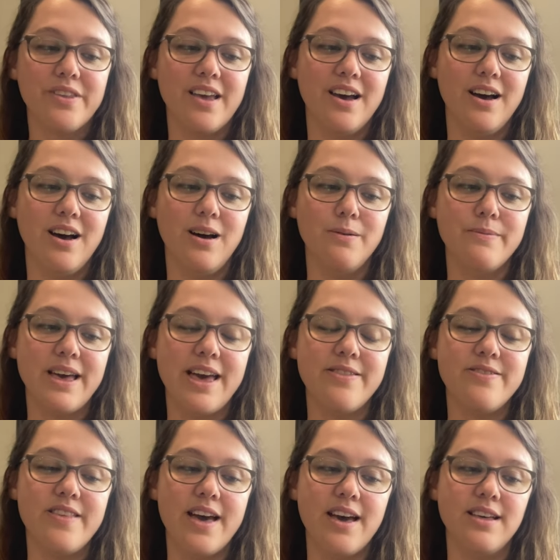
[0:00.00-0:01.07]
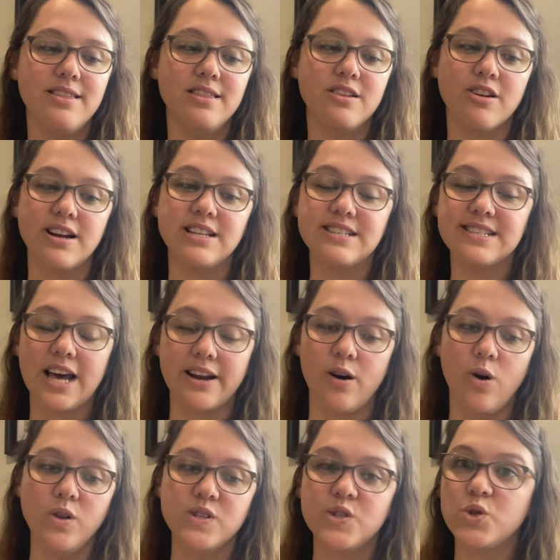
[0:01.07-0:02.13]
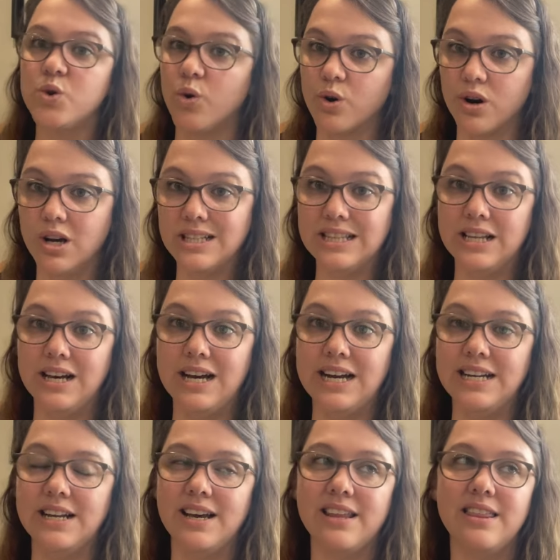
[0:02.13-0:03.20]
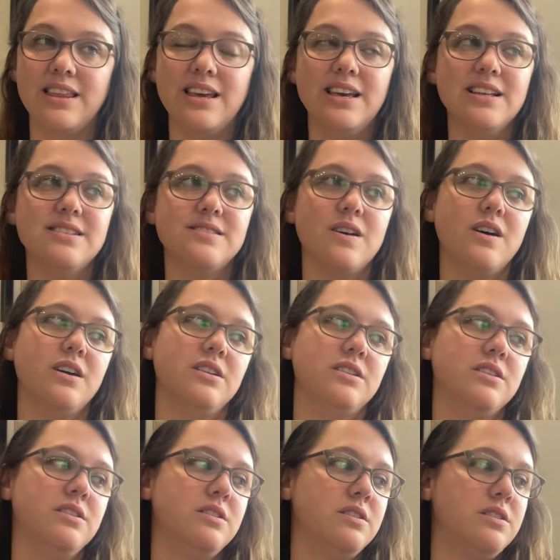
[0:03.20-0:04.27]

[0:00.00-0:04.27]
And then Lorena's got a whole store online. I think it's on,